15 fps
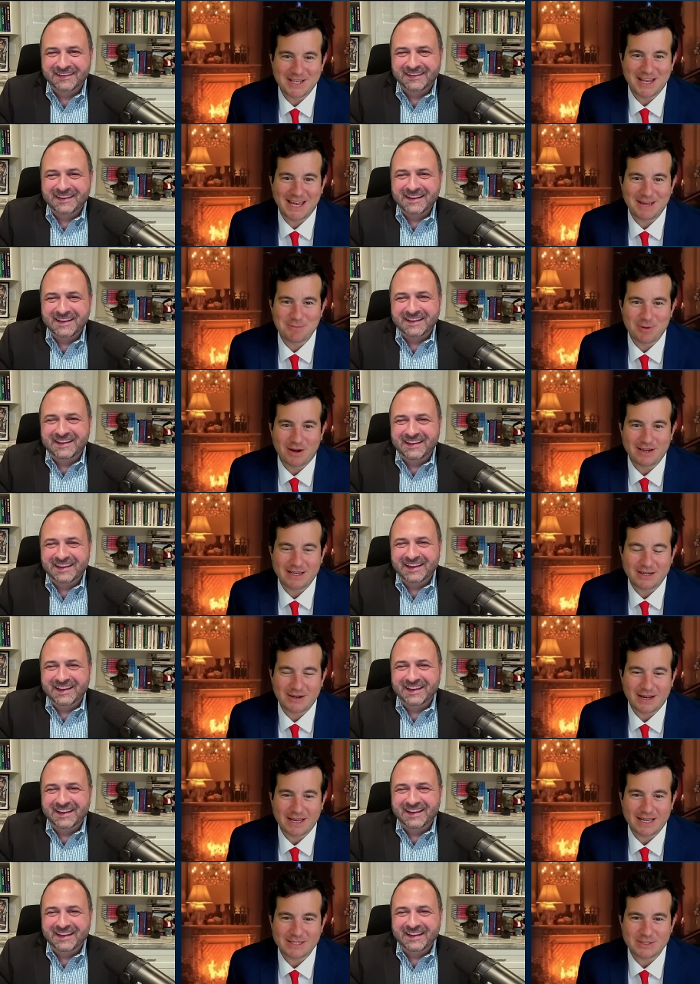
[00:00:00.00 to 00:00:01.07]
Speaker 1: name on here,
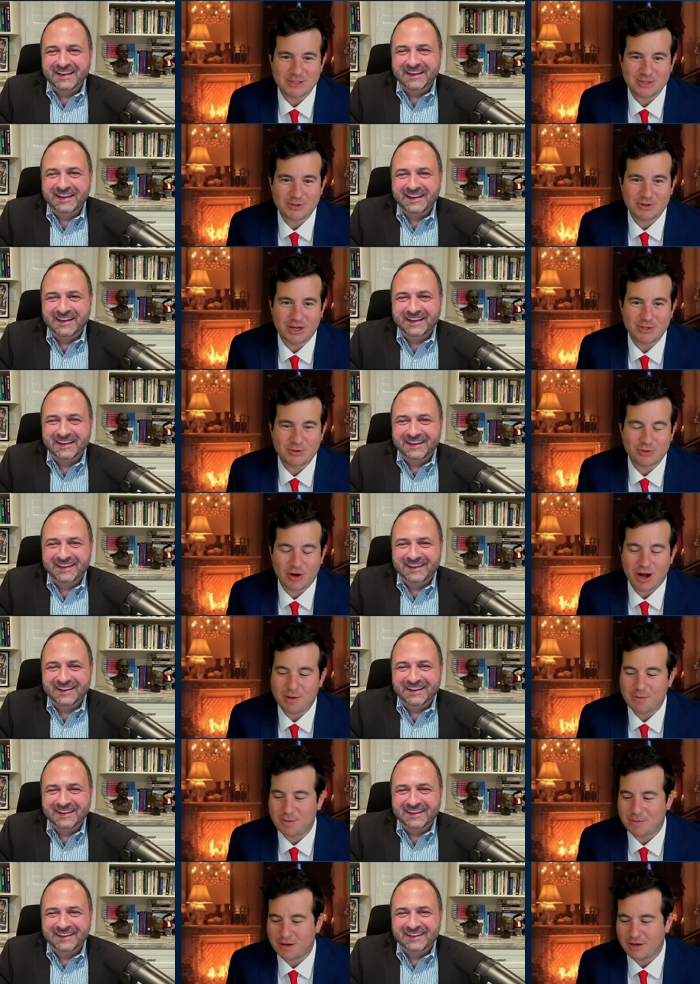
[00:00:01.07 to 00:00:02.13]
I guess, to create
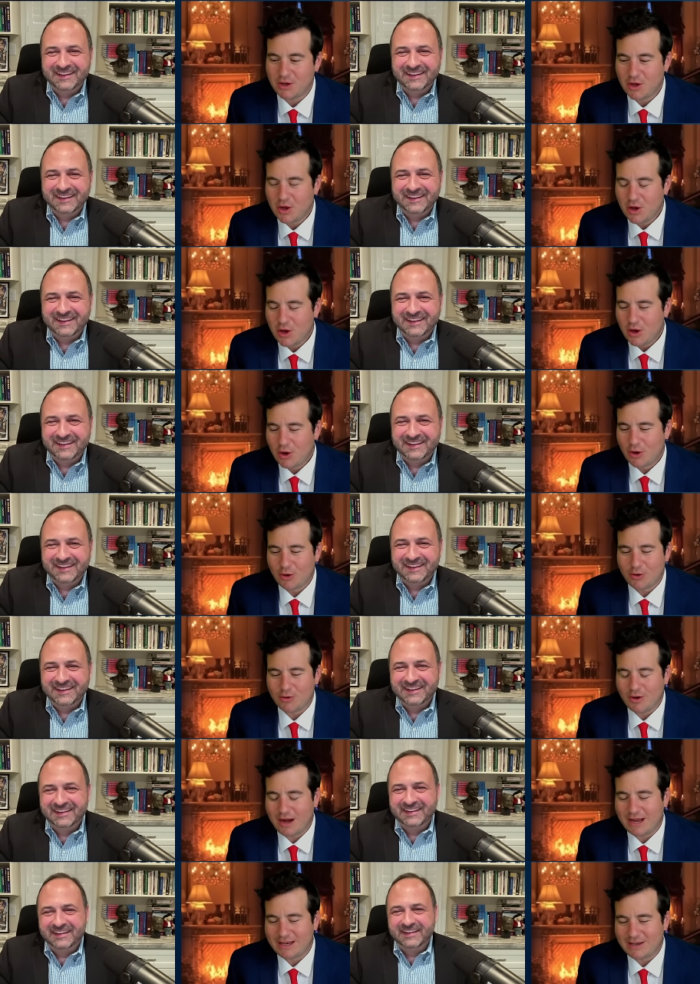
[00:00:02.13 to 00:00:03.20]
drama, but who do
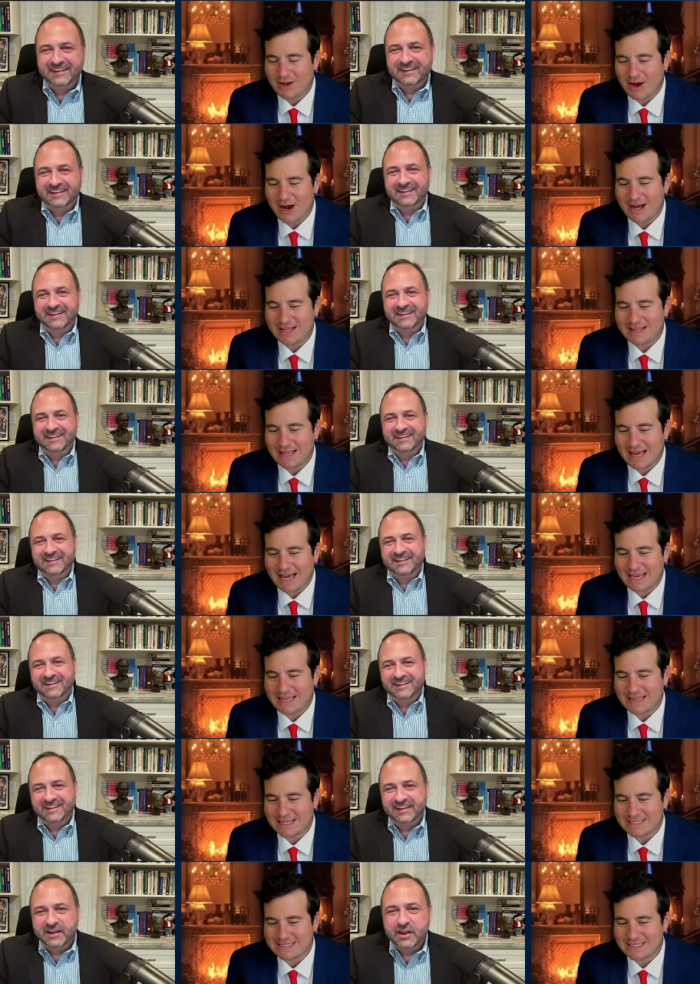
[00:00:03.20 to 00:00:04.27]
I not like?
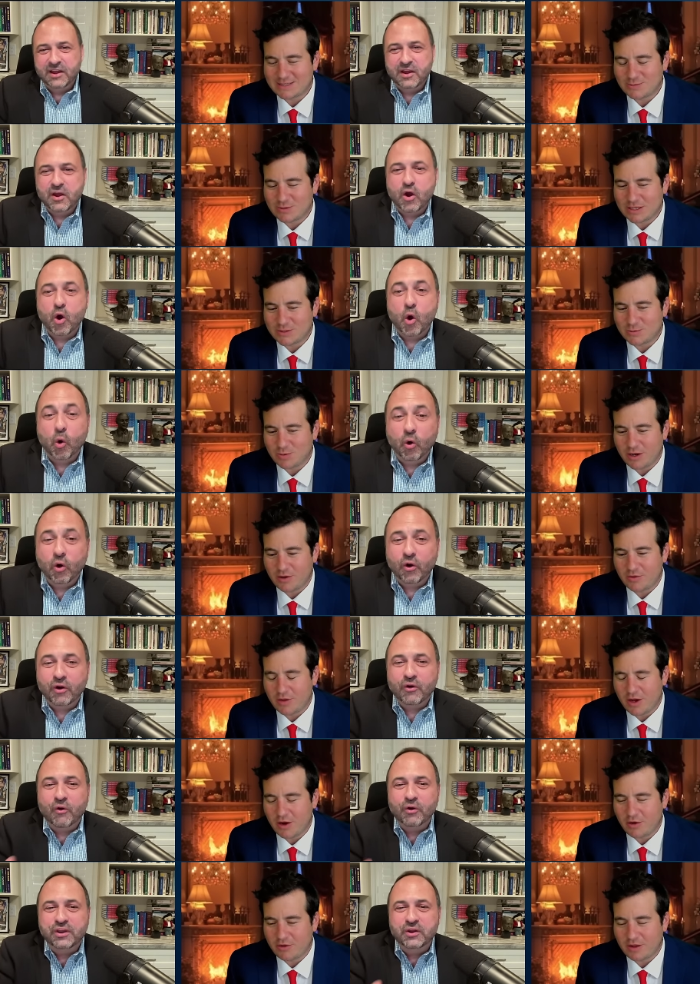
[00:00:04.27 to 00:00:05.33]
That's that's or, well
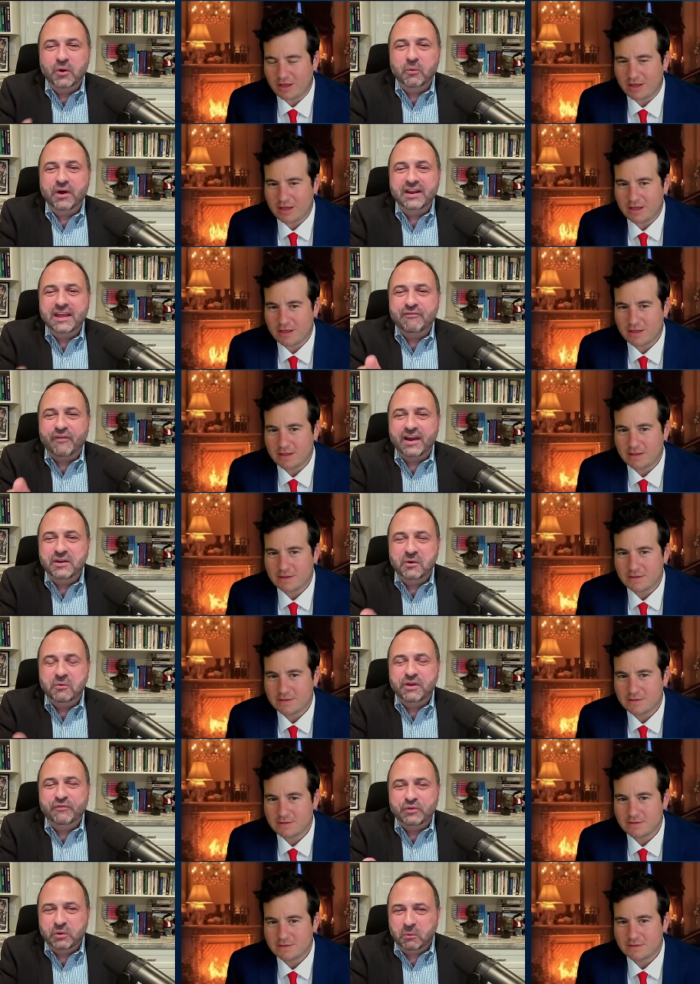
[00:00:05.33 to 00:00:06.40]
known. Or you know what?
Speaker 2: If I don't,
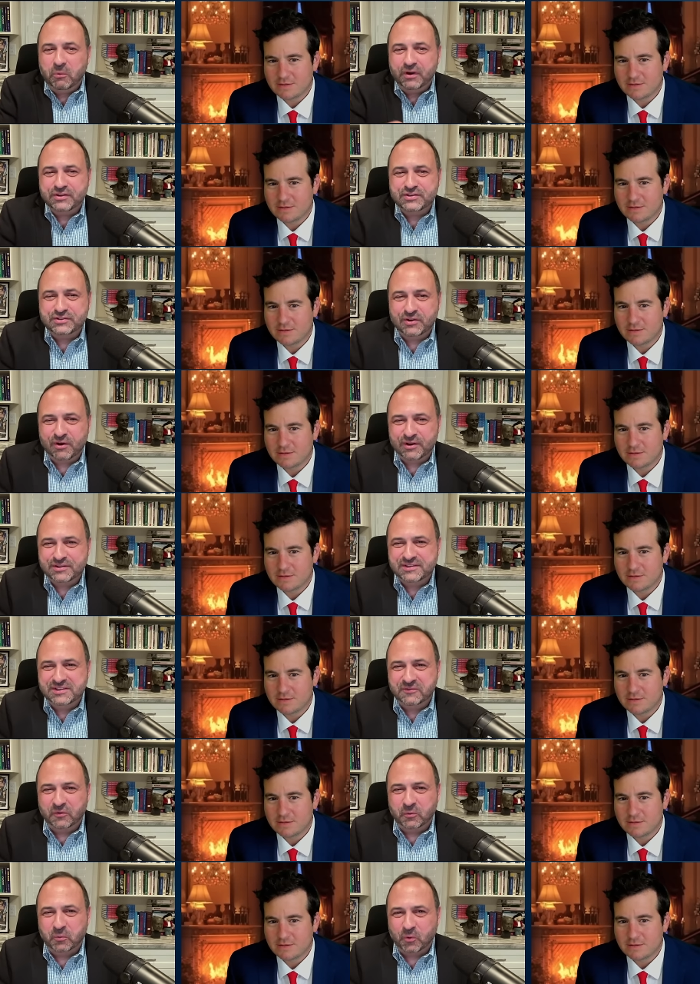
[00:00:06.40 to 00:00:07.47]
if you don't want to start a
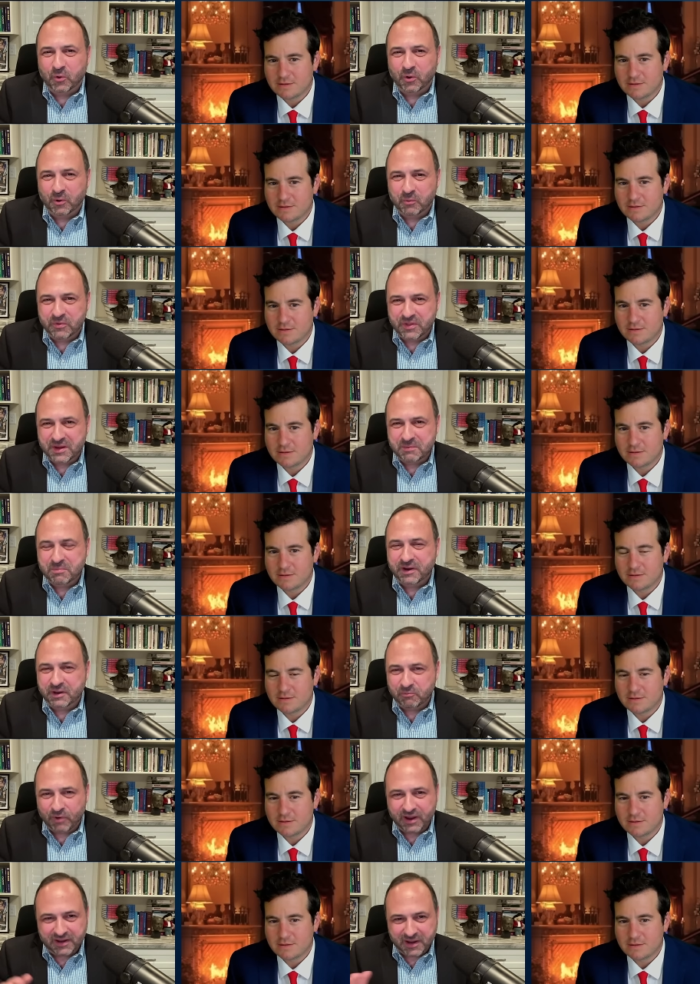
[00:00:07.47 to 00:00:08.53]
civil war with anybody
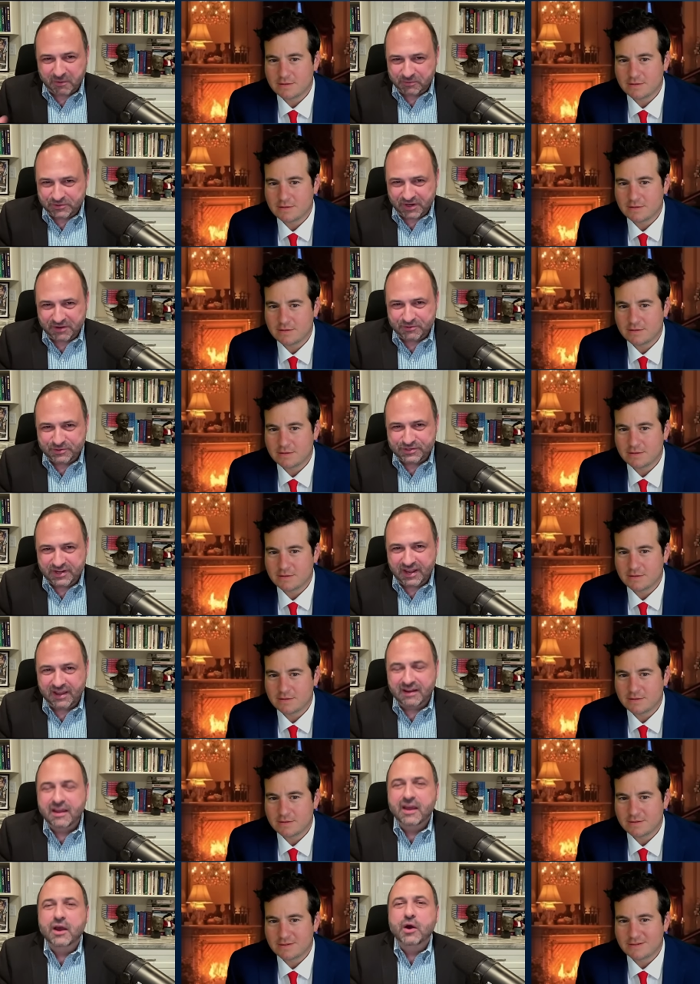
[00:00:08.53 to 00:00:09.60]
right now, which I understand,
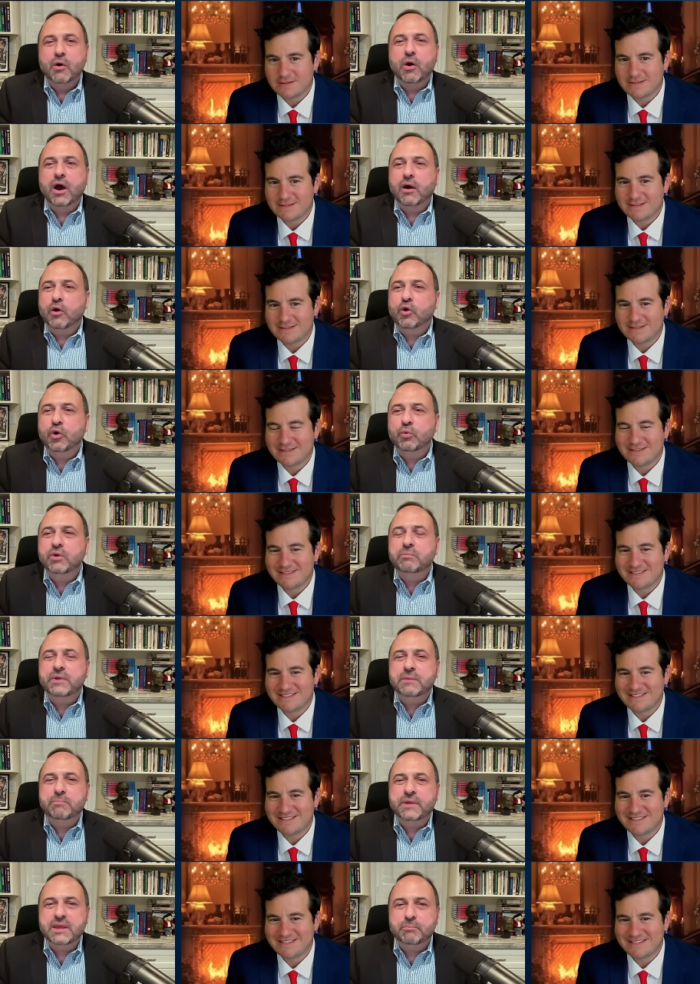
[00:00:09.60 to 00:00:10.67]
uh, who would be
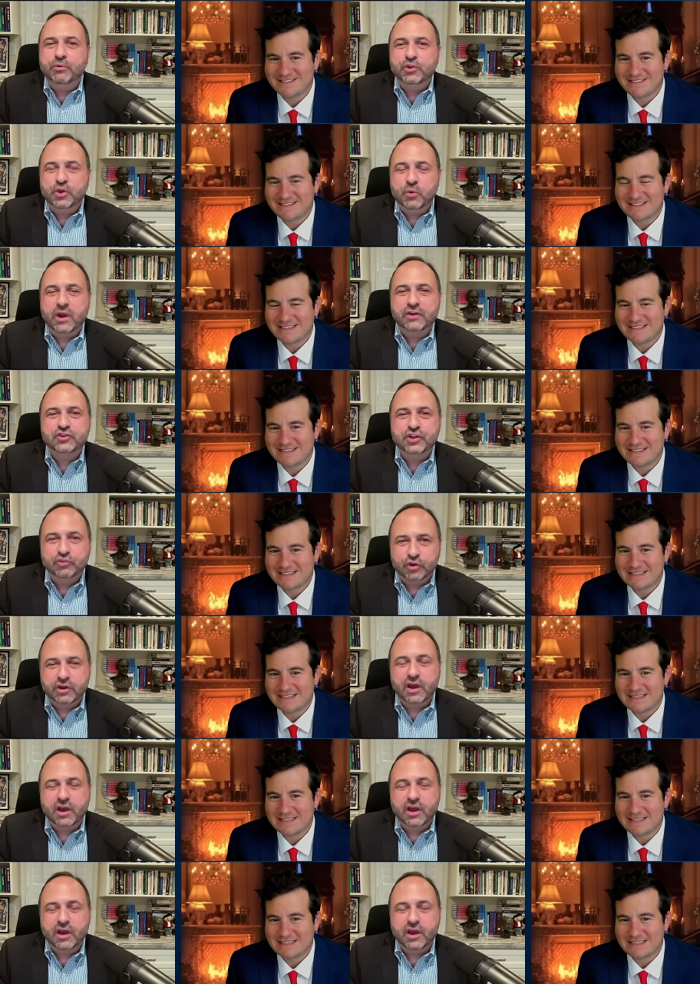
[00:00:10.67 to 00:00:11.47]
people you actually look